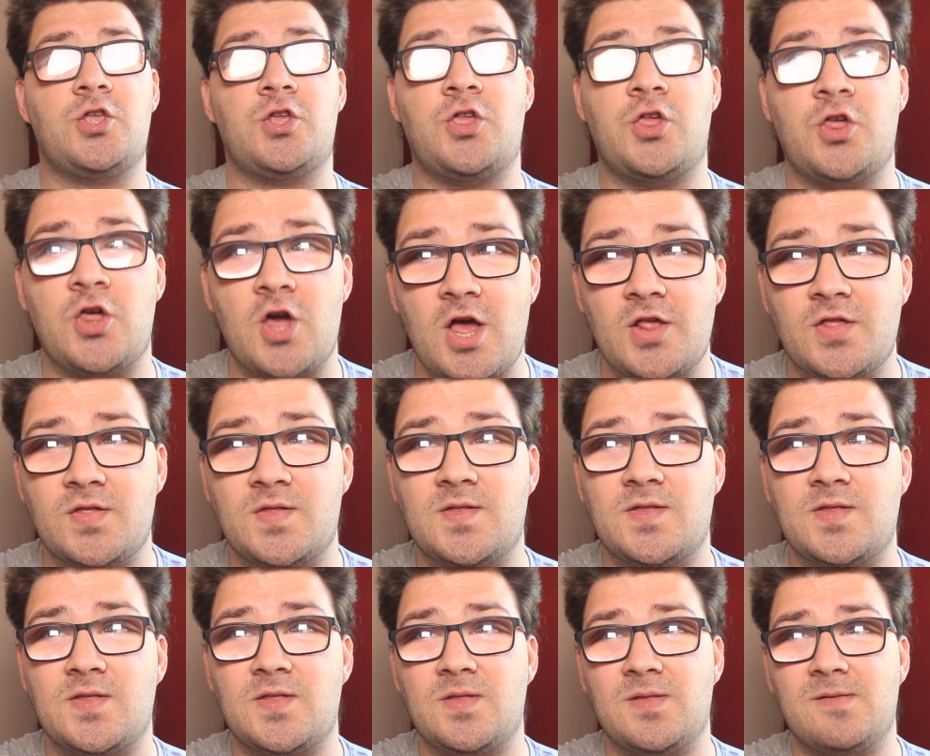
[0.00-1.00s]
just
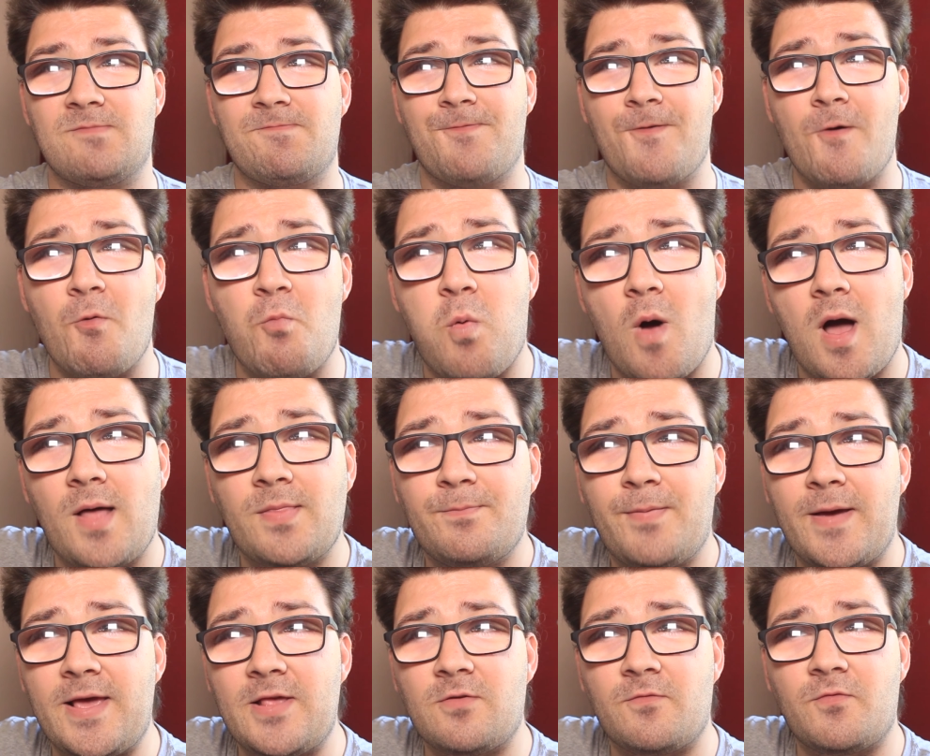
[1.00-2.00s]
for one
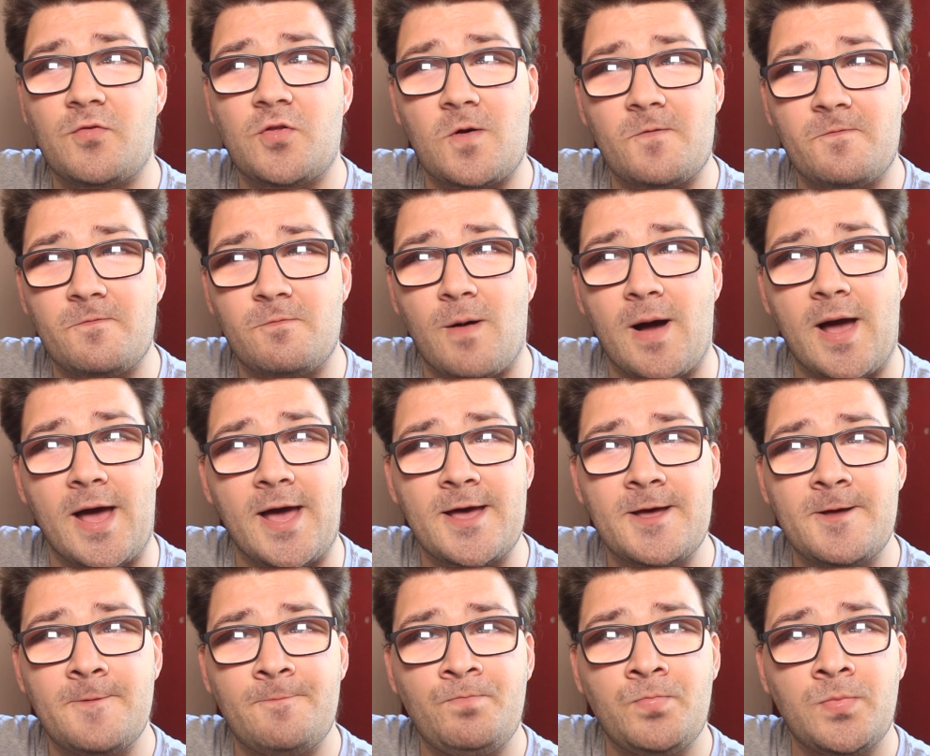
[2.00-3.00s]
piece of software